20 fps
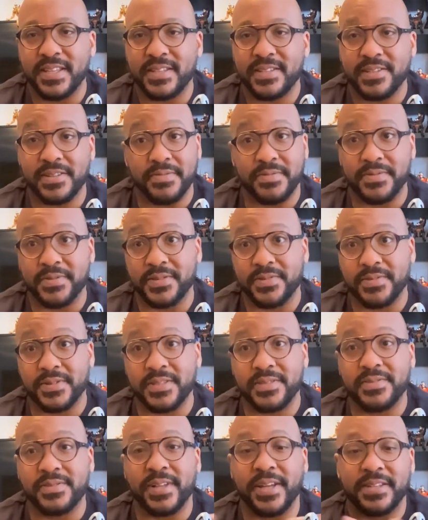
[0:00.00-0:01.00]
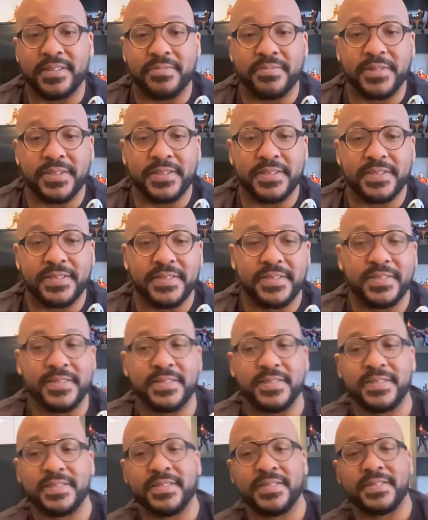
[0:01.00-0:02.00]
Tell me which one you like the best.
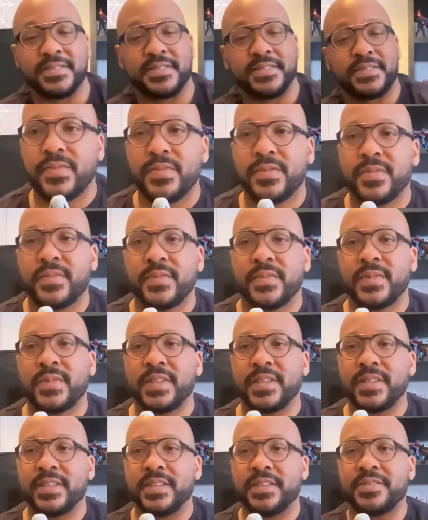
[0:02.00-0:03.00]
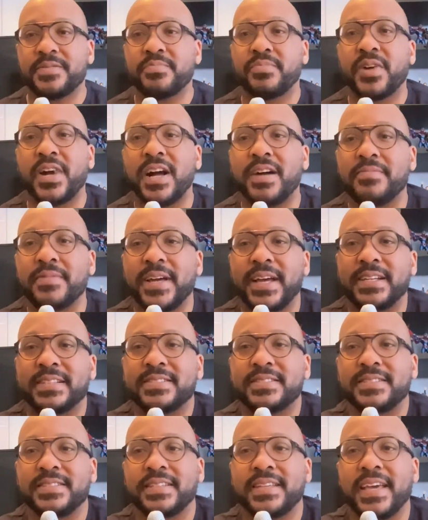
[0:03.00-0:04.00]
And this prop
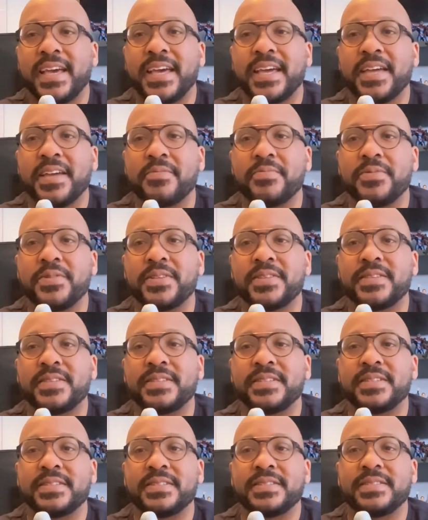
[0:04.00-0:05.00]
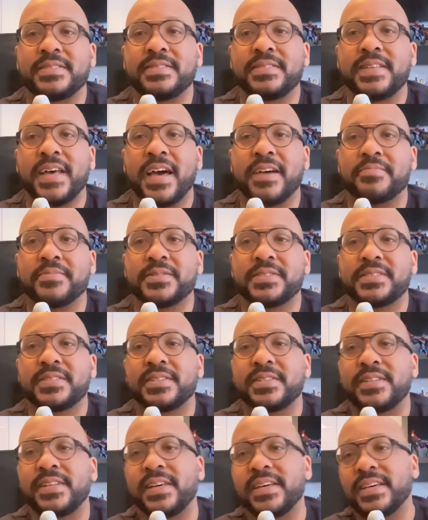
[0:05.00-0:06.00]
actually came with the Diamond
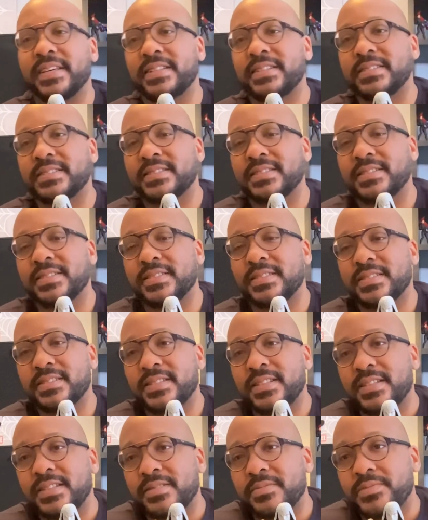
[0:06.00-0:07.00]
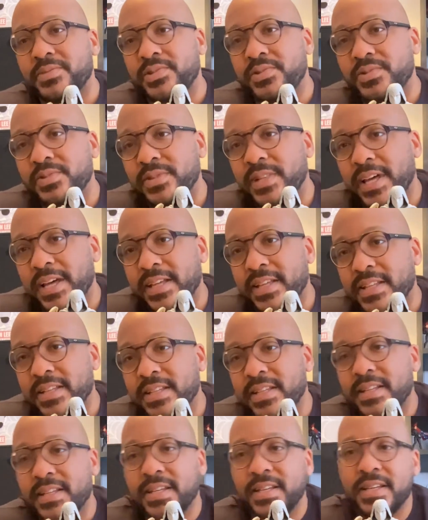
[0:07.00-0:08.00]
Select Moon Knight,
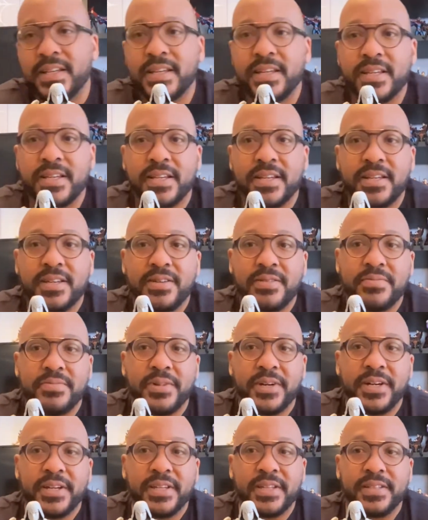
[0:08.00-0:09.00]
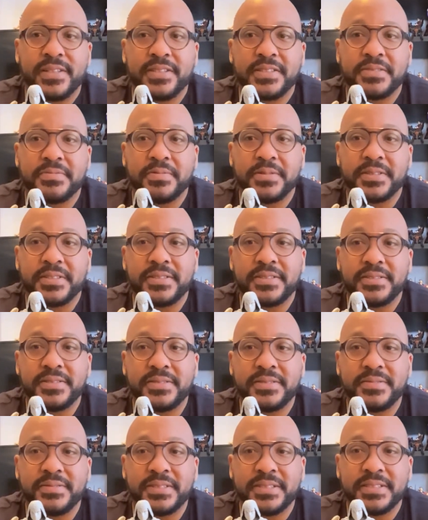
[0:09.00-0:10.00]
but it looks pretty
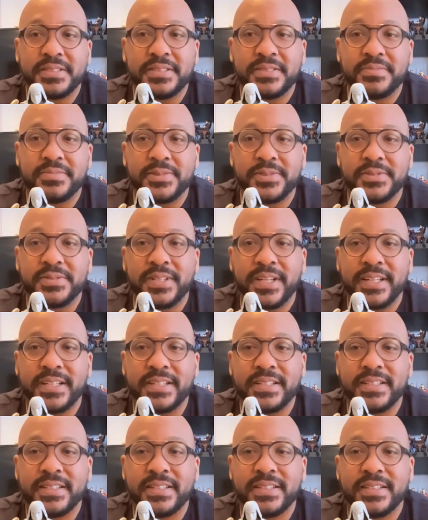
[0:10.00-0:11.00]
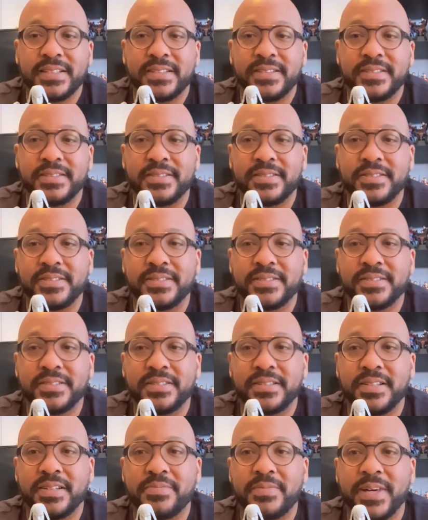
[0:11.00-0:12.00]
cool with this Moon Knight. I don't know.
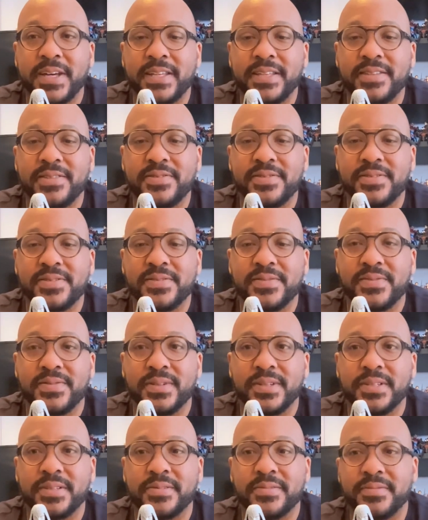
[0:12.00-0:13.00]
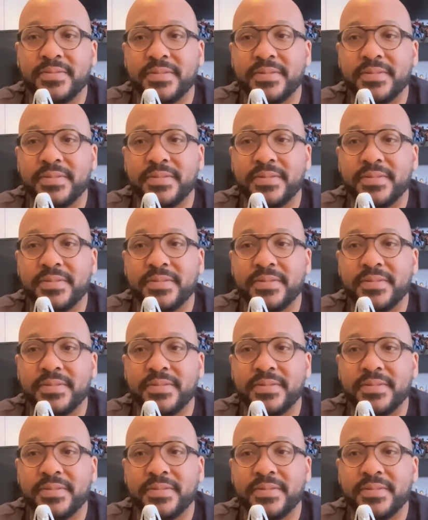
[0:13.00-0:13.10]
I might use it for him.